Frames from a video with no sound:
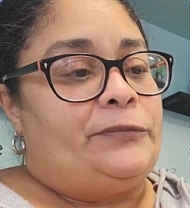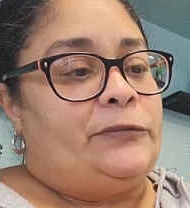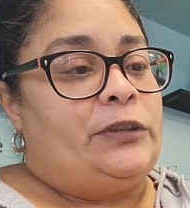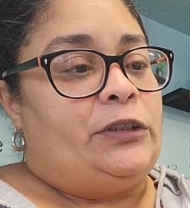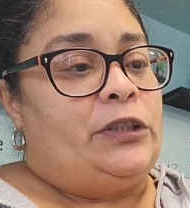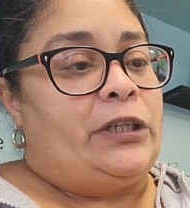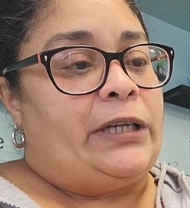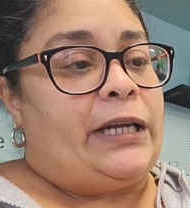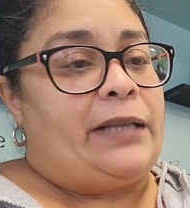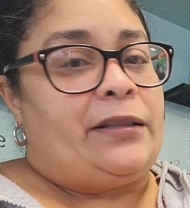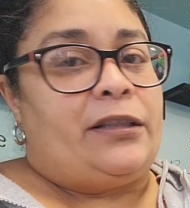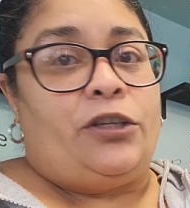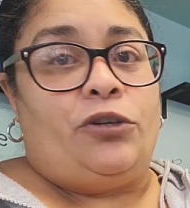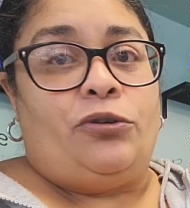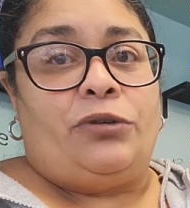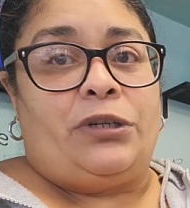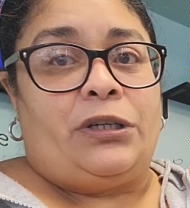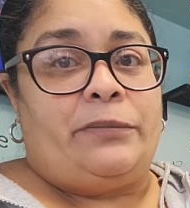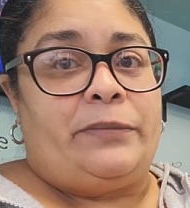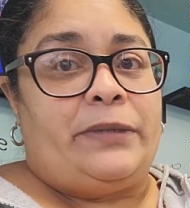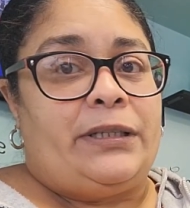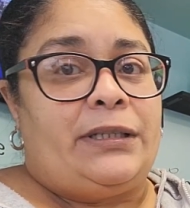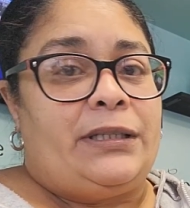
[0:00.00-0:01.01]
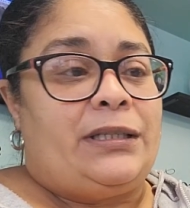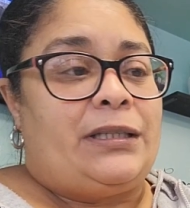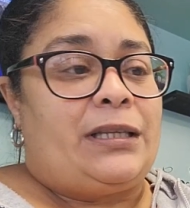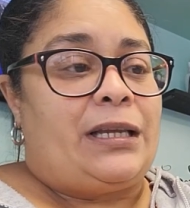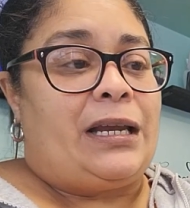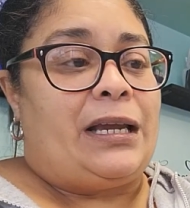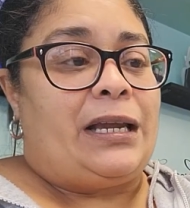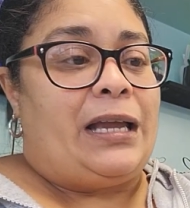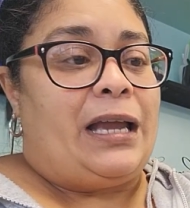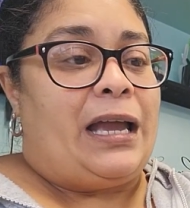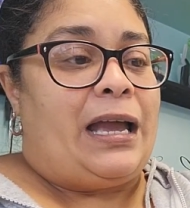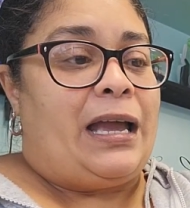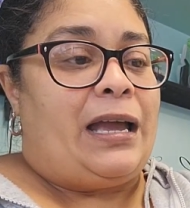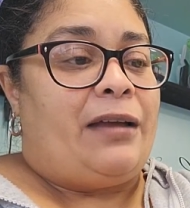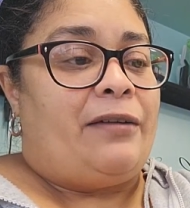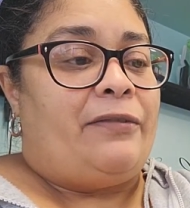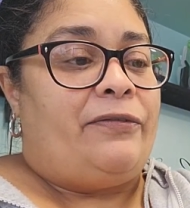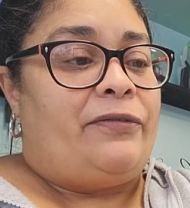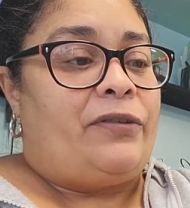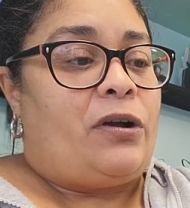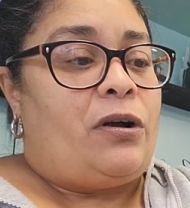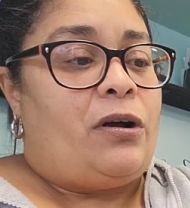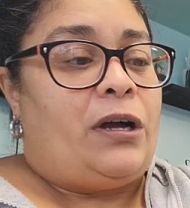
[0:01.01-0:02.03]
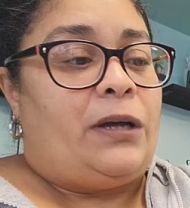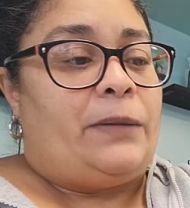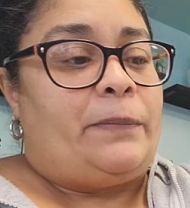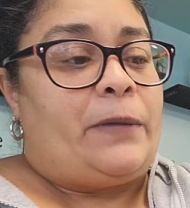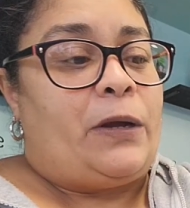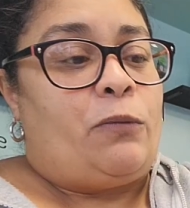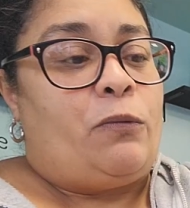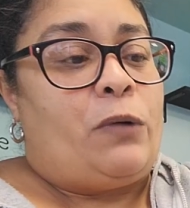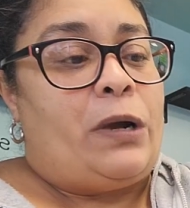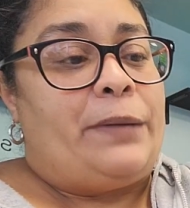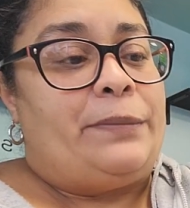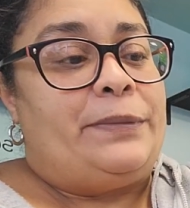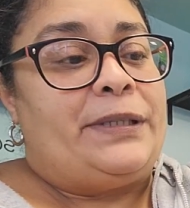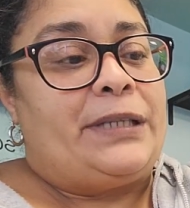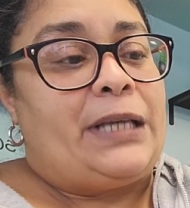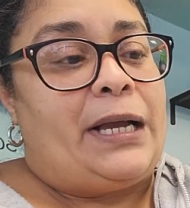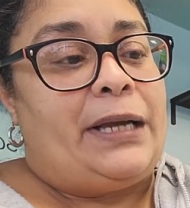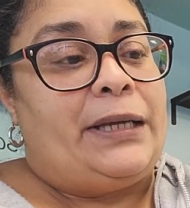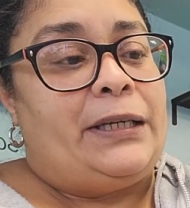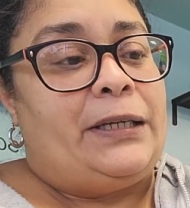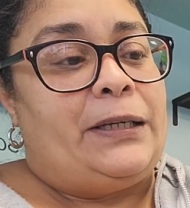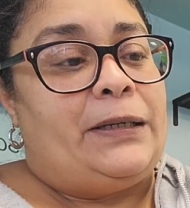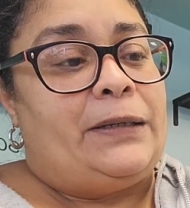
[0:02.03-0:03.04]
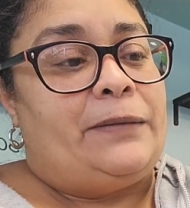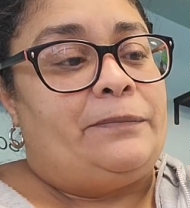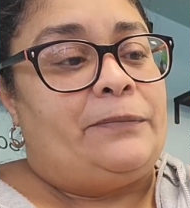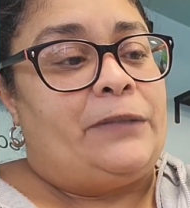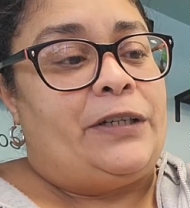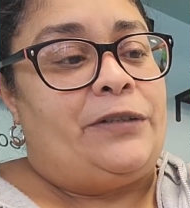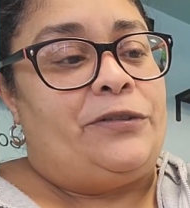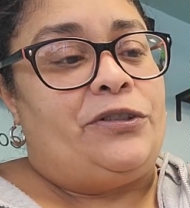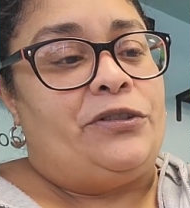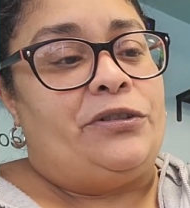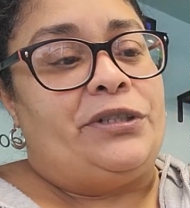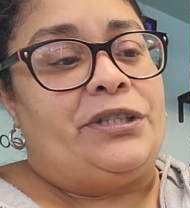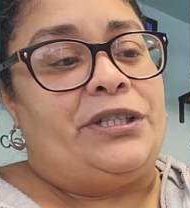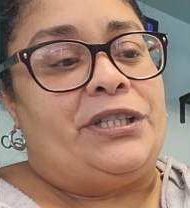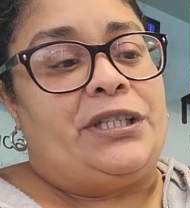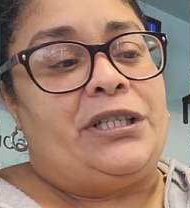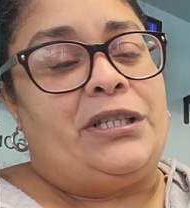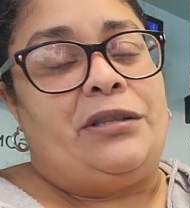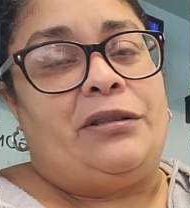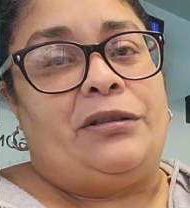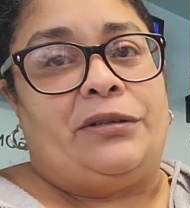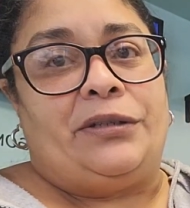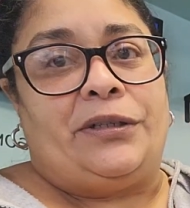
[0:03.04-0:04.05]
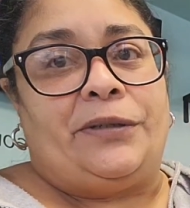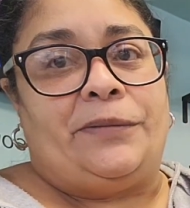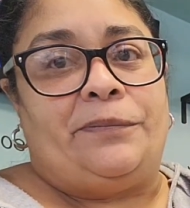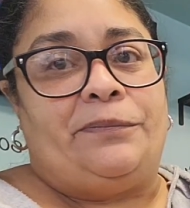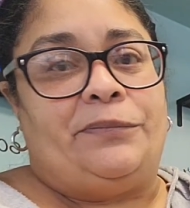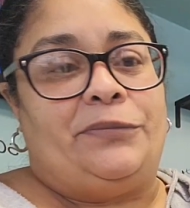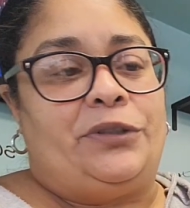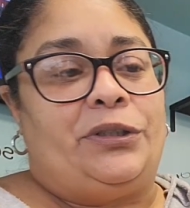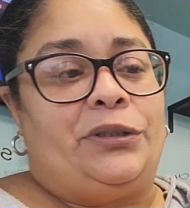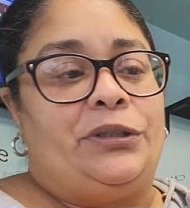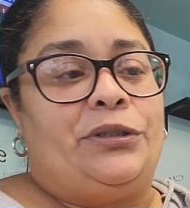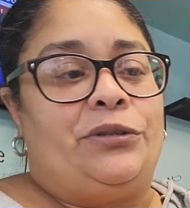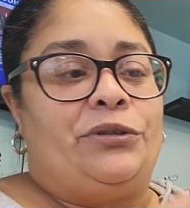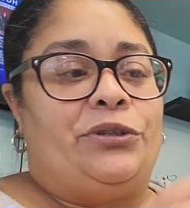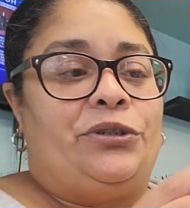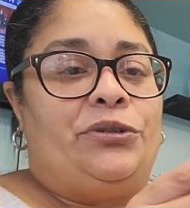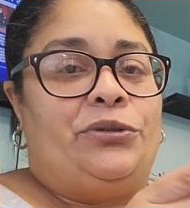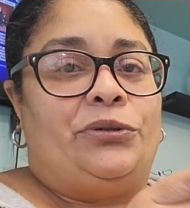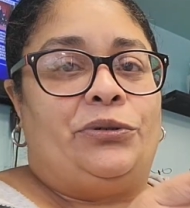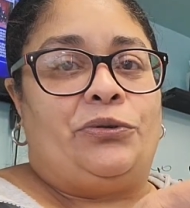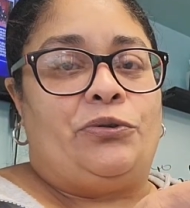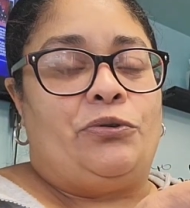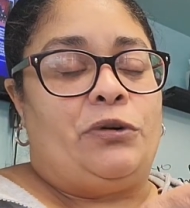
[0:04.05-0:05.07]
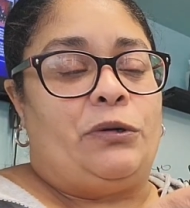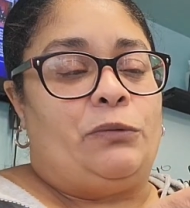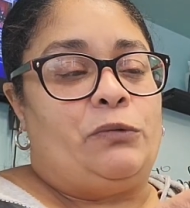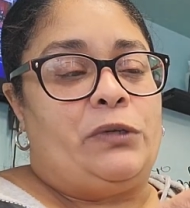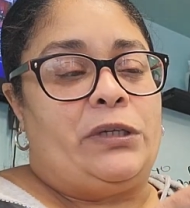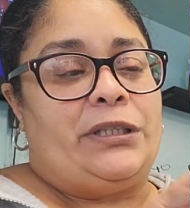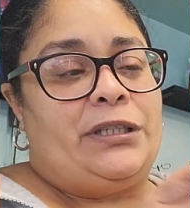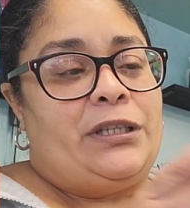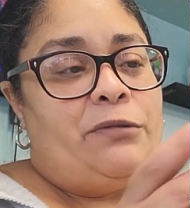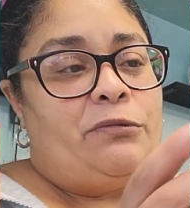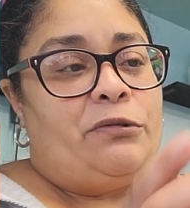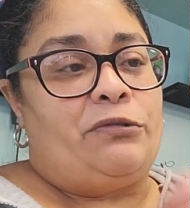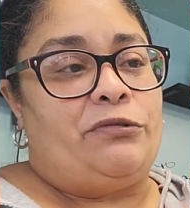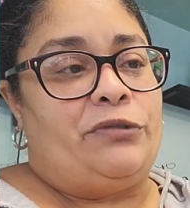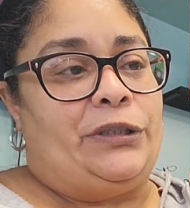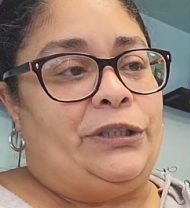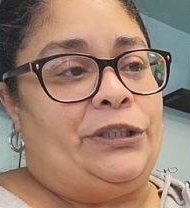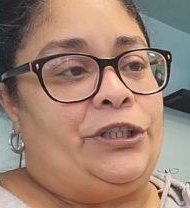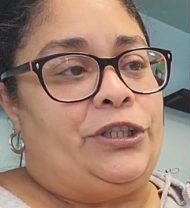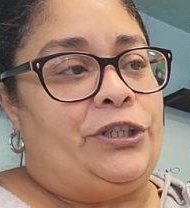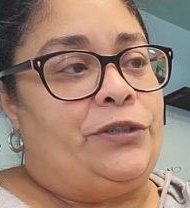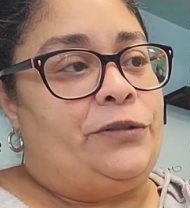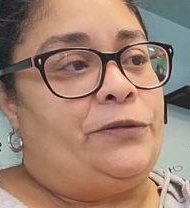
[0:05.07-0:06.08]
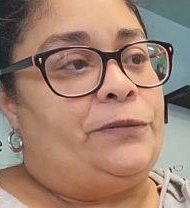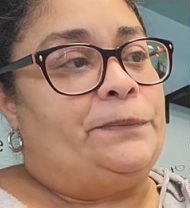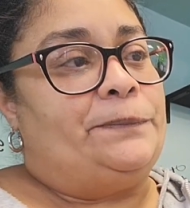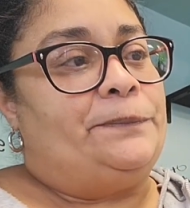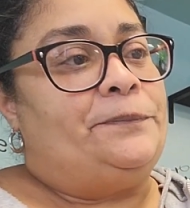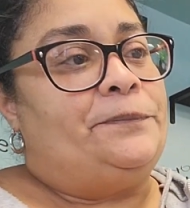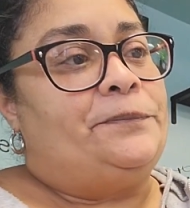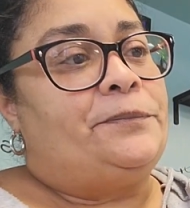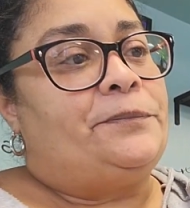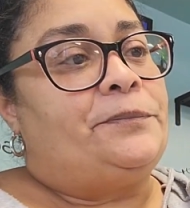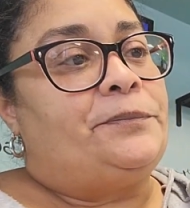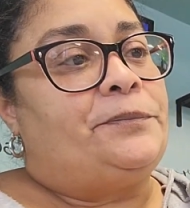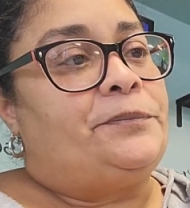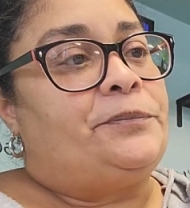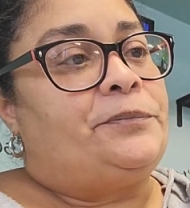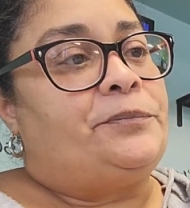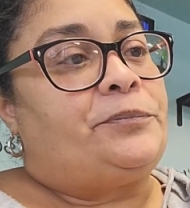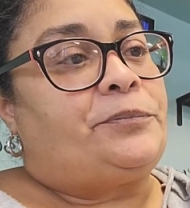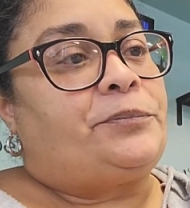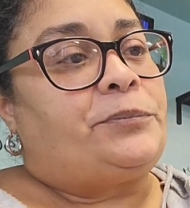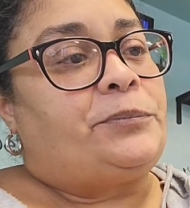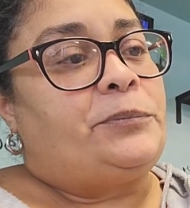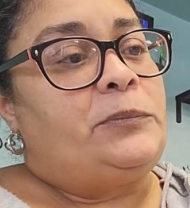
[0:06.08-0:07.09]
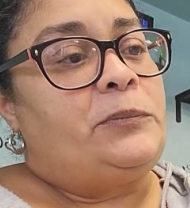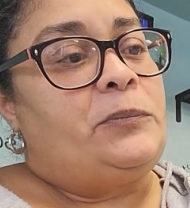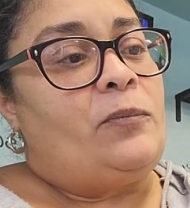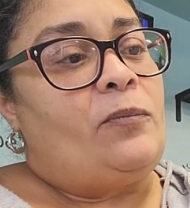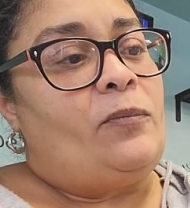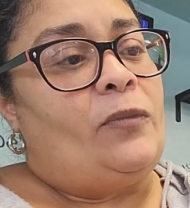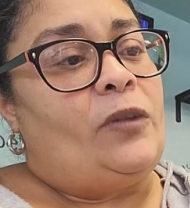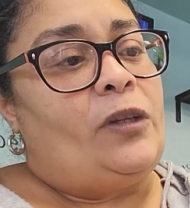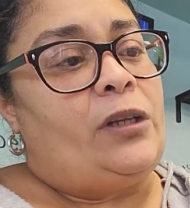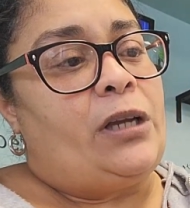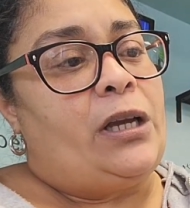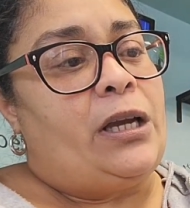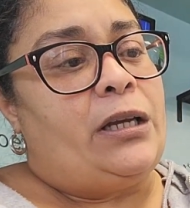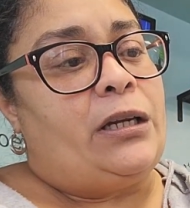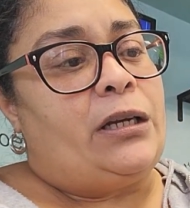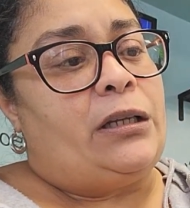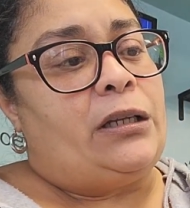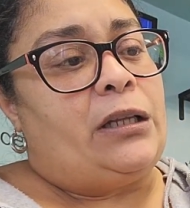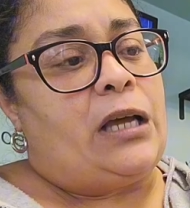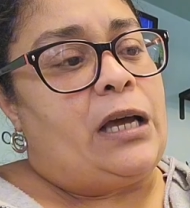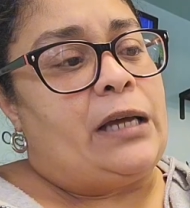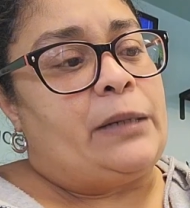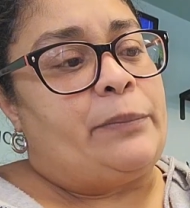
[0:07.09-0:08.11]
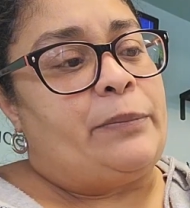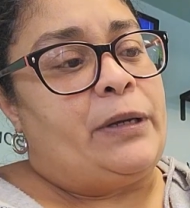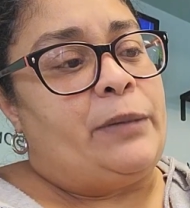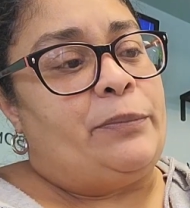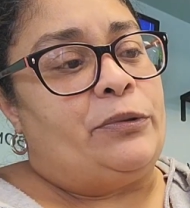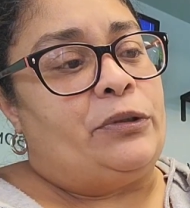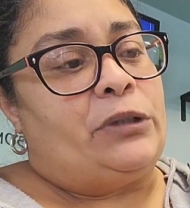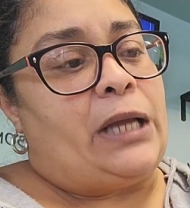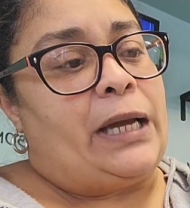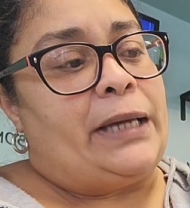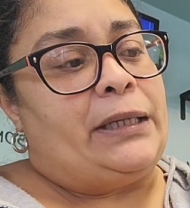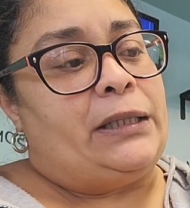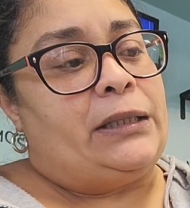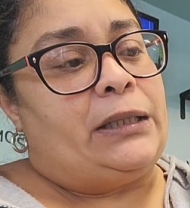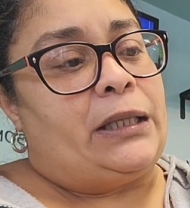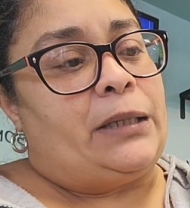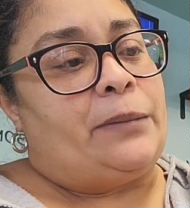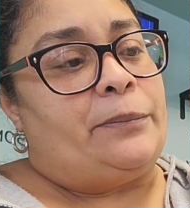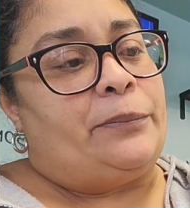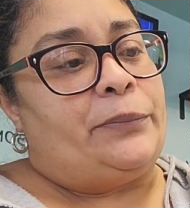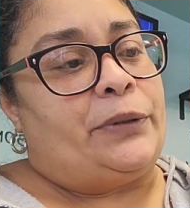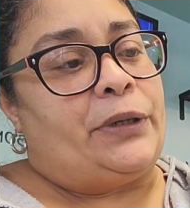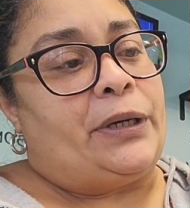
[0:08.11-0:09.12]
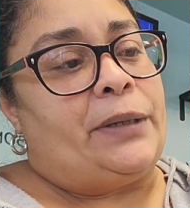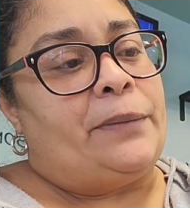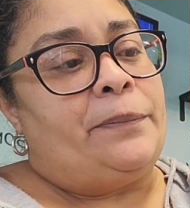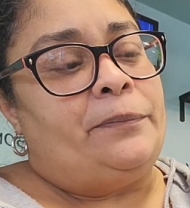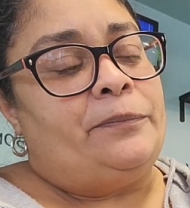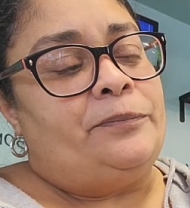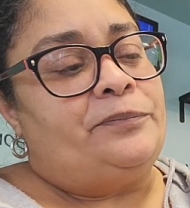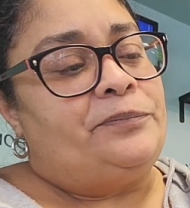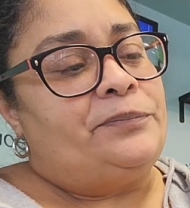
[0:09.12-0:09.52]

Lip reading: the ornaments that I have on my website. And you'll see the little unicorn ones. They were really cute. And a lot of people liked them, but